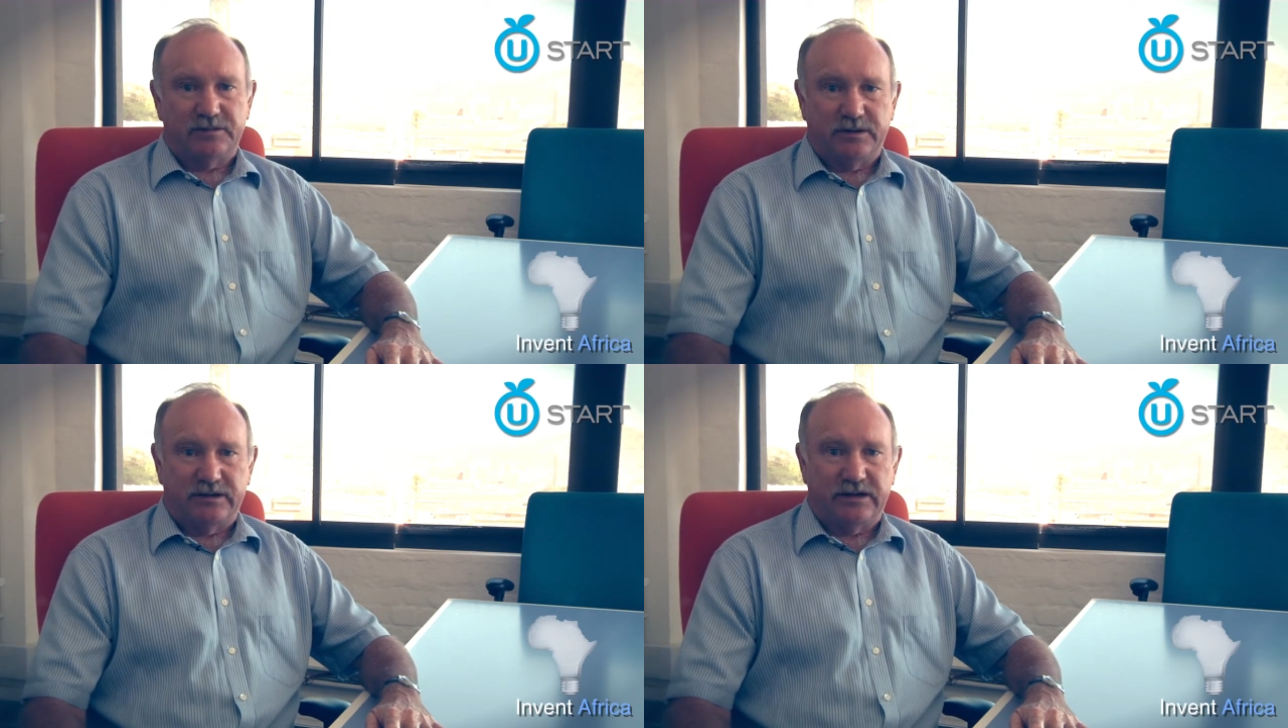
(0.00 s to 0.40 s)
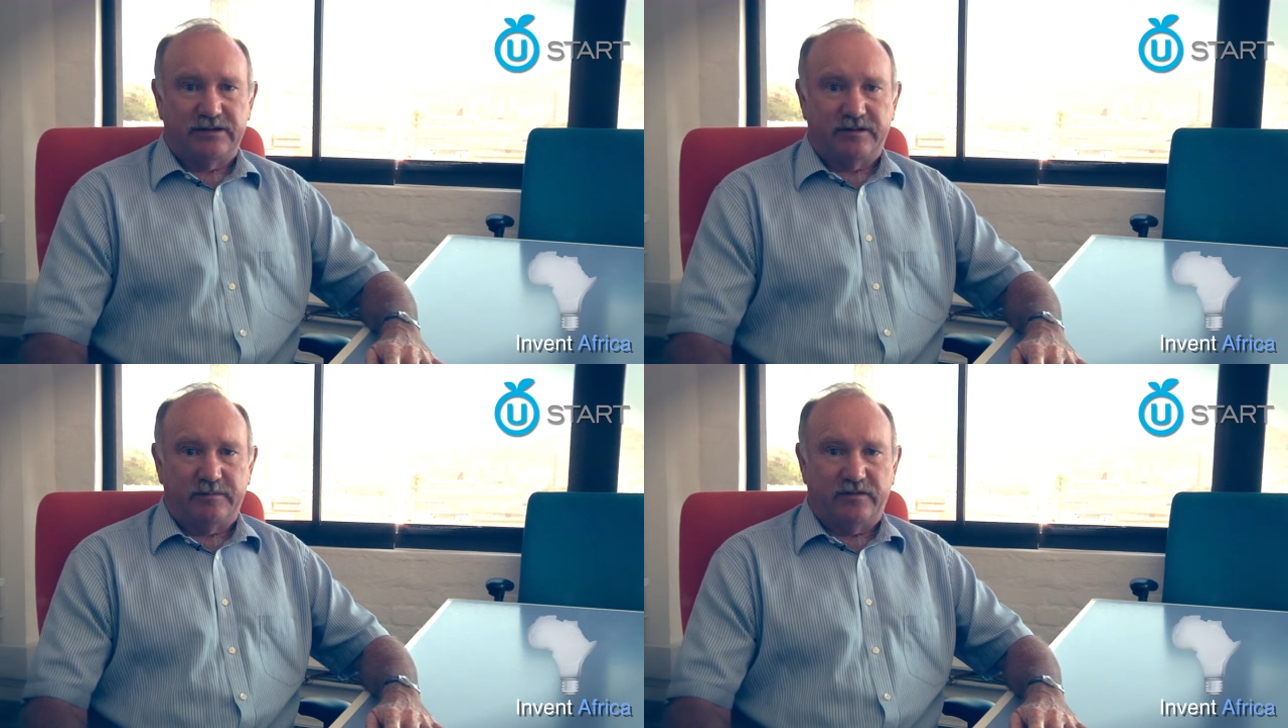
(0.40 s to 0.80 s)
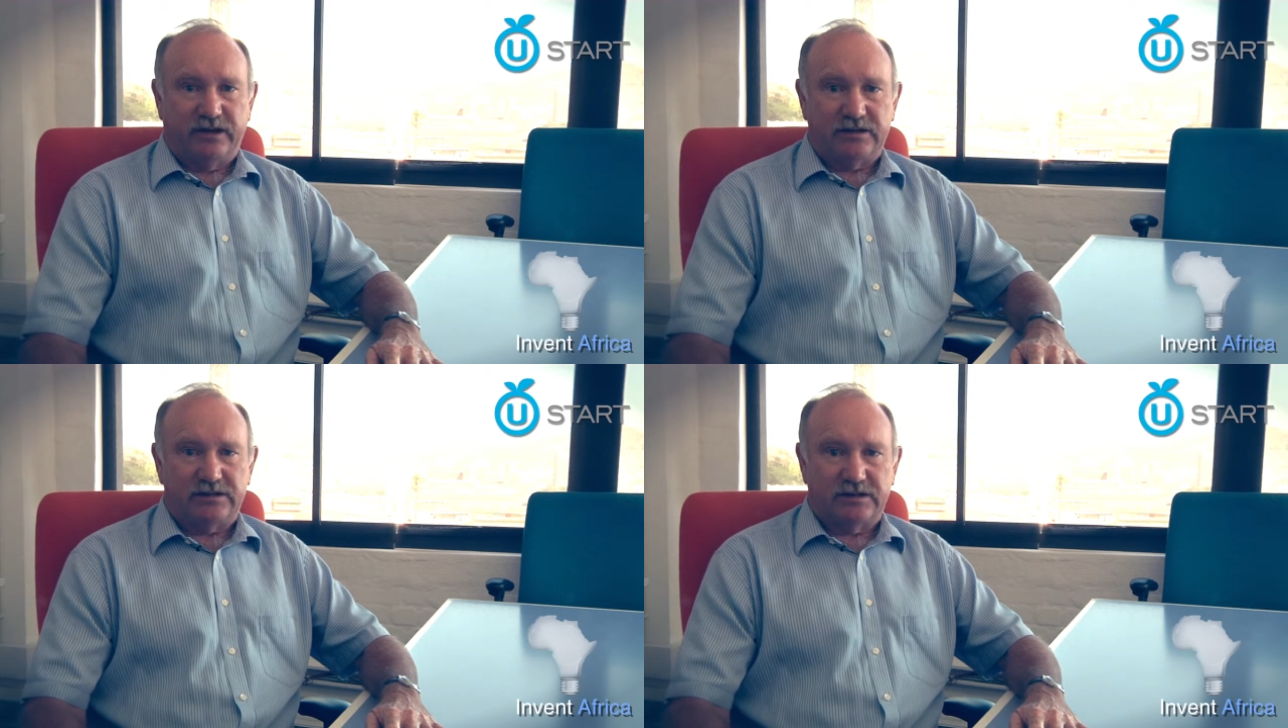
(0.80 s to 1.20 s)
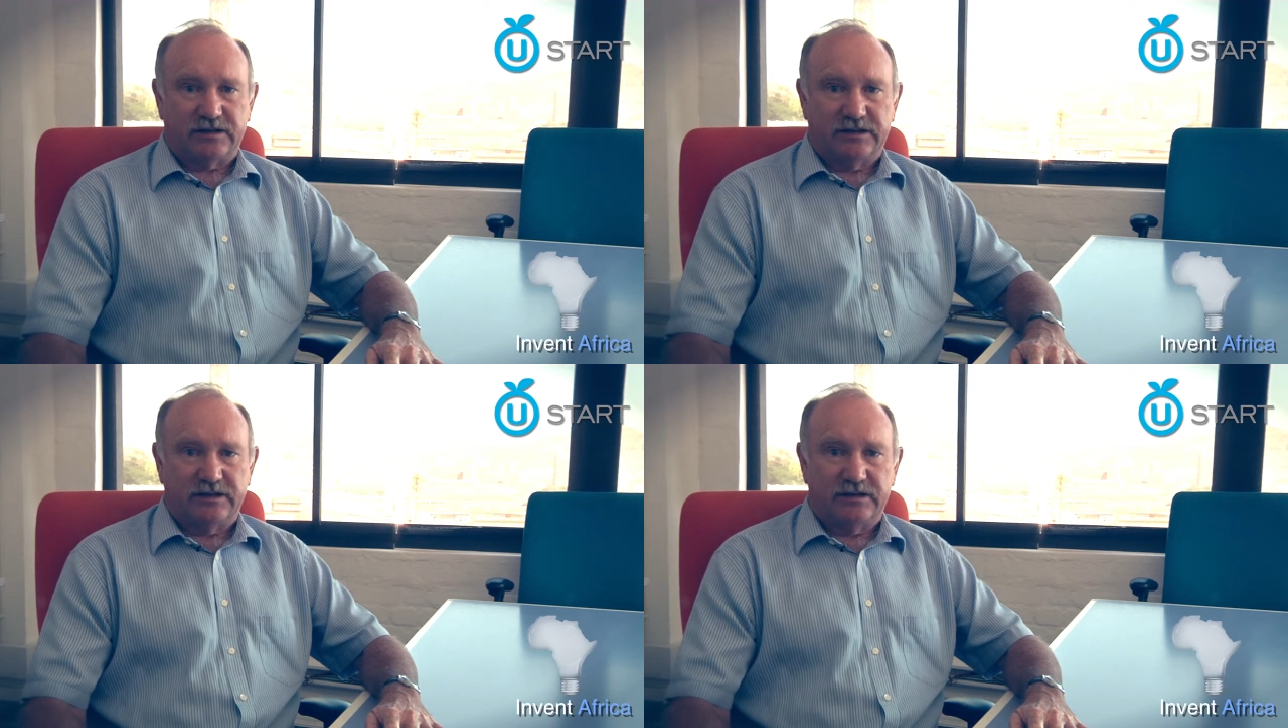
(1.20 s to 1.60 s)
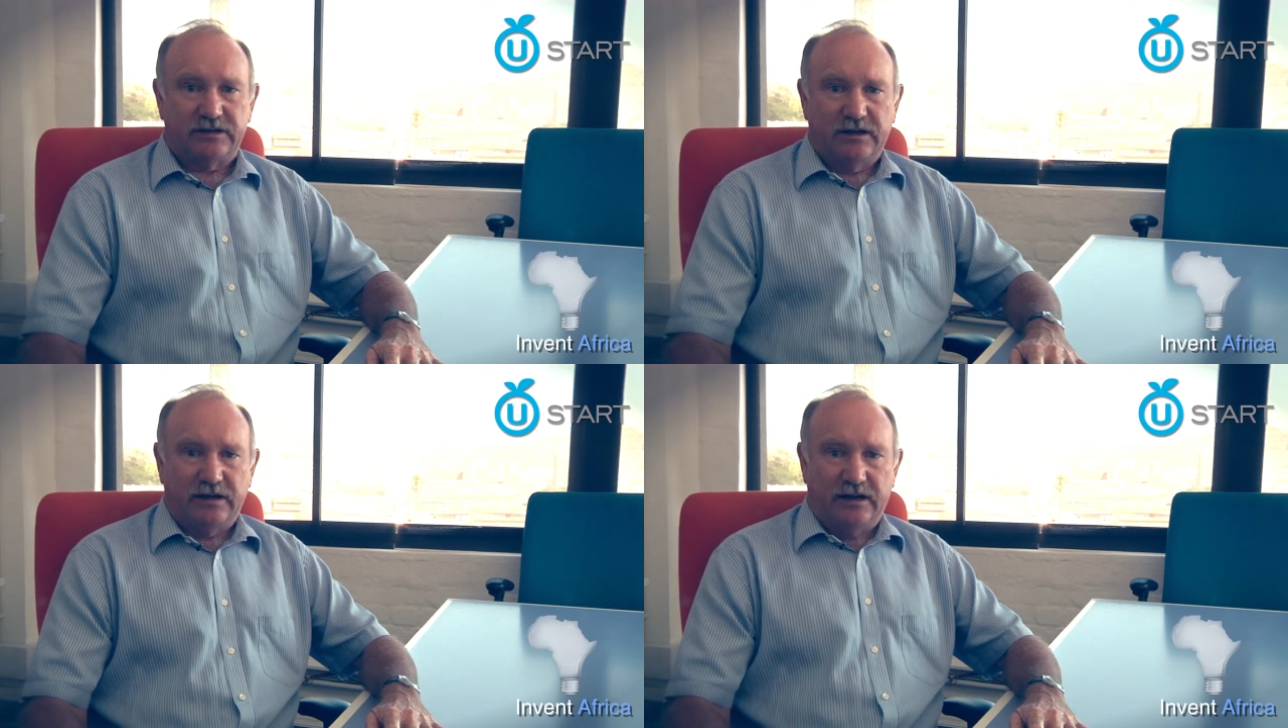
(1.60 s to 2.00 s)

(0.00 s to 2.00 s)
but none of them have yet succeeded.